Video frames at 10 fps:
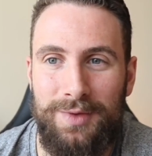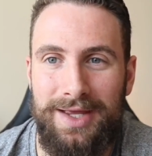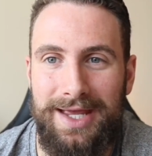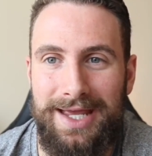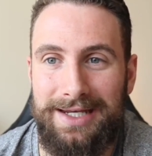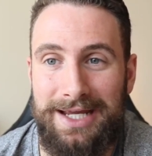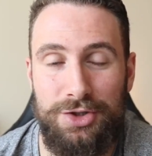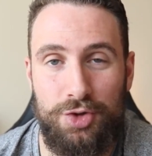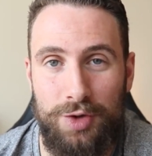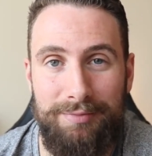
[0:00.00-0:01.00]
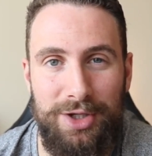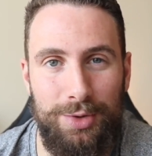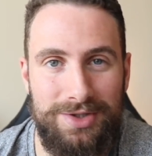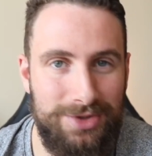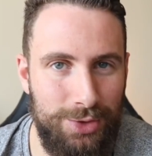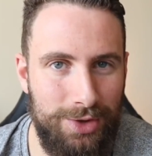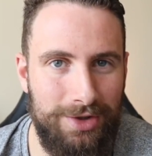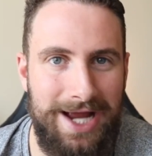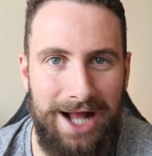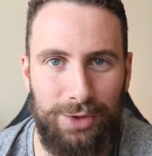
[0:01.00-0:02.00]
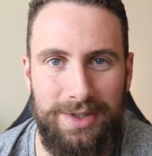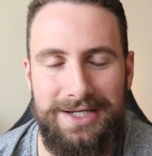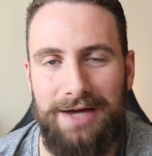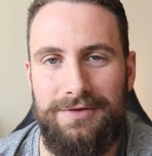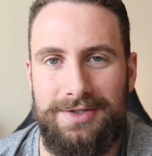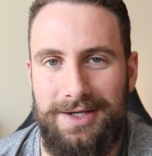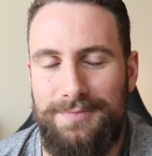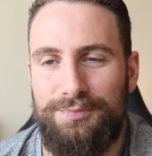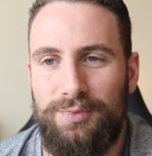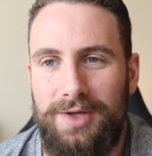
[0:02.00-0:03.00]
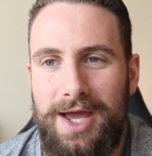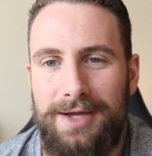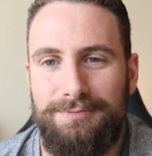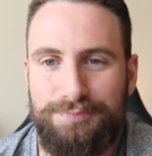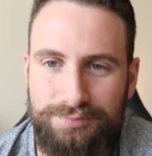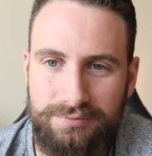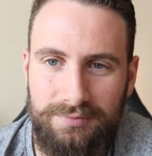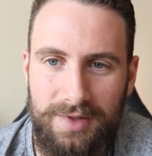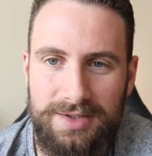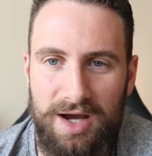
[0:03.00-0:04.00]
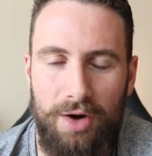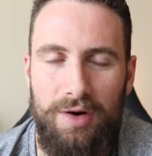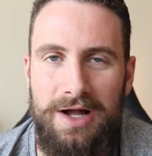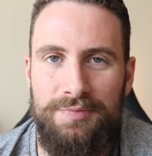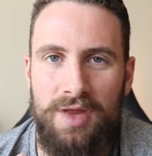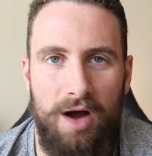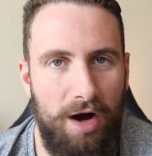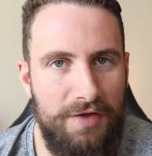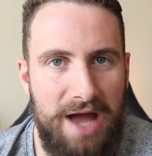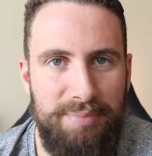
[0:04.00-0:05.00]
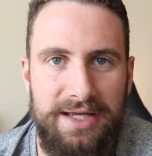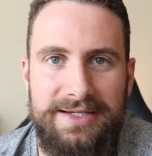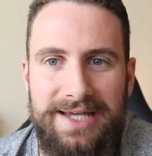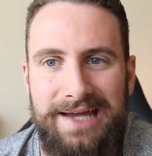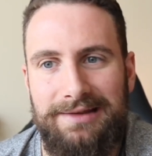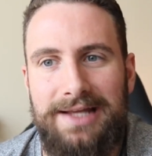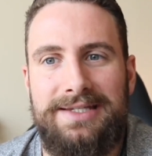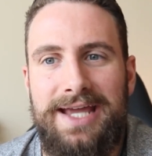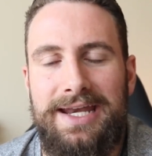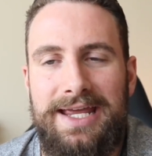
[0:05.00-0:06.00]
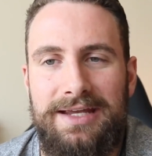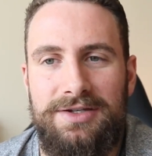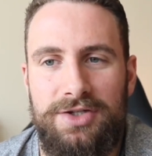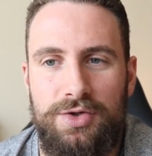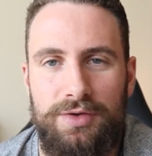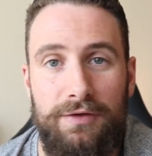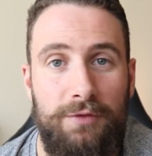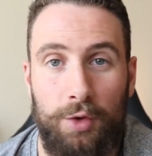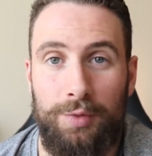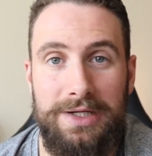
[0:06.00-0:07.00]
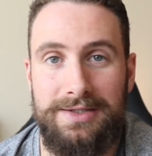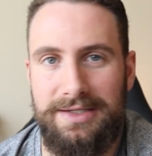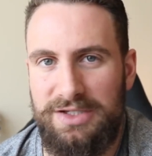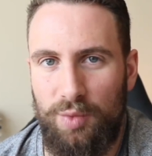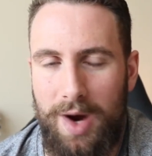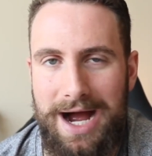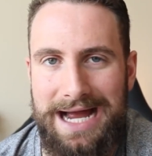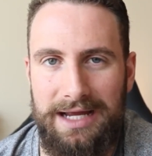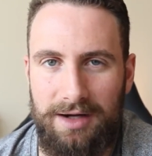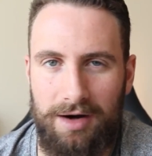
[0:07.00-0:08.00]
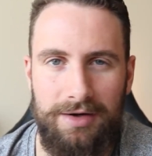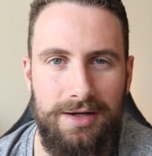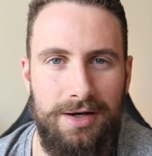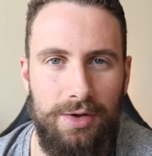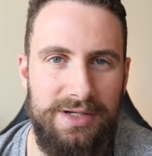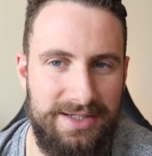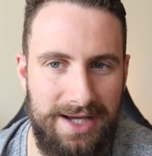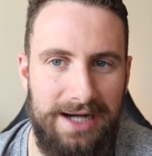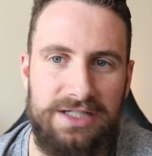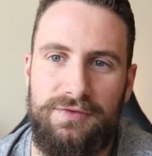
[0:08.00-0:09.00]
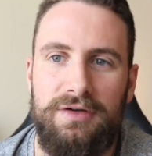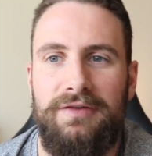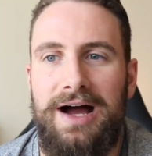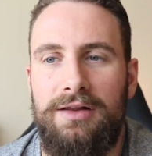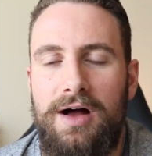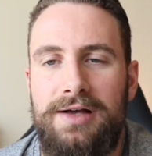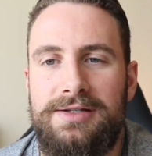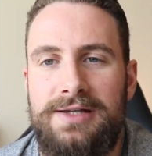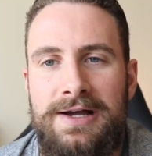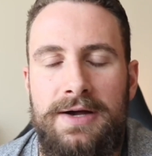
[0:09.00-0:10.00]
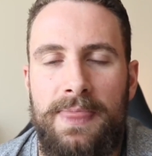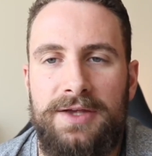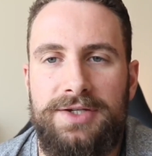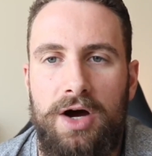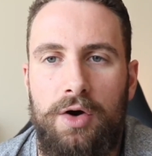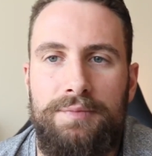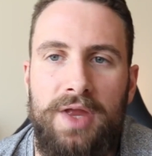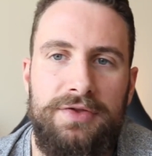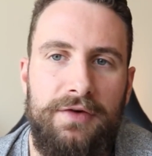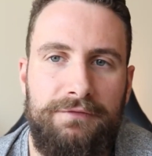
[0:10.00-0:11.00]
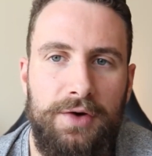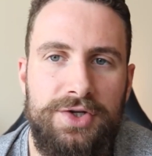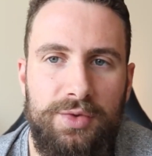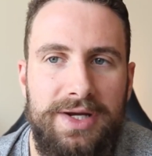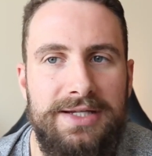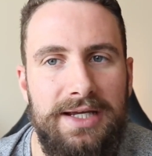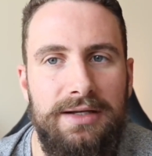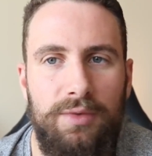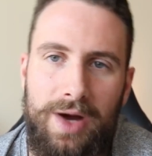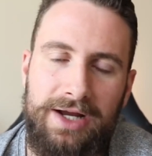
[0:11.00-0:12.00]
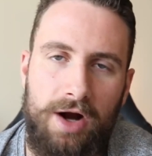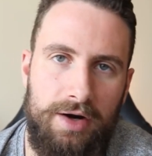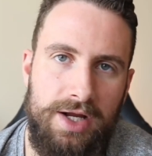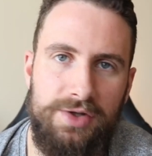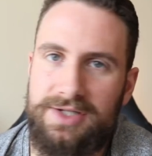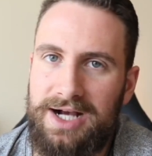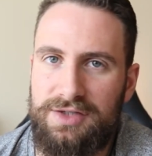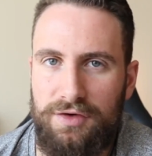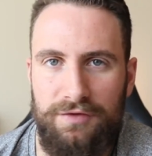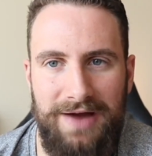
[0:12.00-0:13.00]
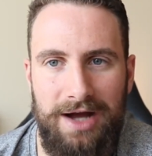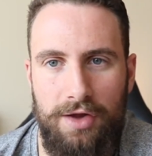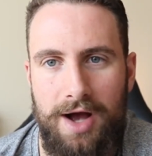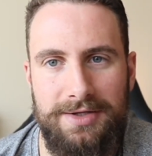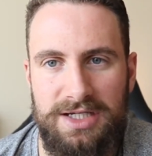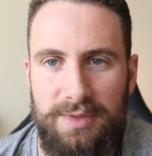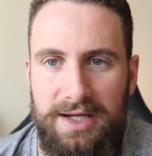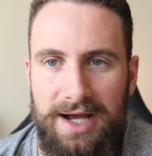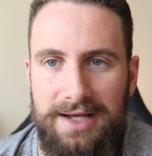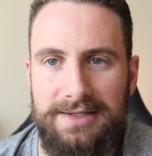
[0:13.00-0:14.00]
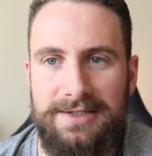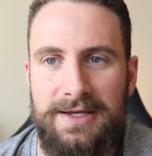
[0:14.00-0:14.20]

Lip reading: it contributes to your calorie deficit. Okay. So all that being said, let's get into the 4 reasons why cardio sucks for fat loss. So the first reason why cardio sucks for fat loss is because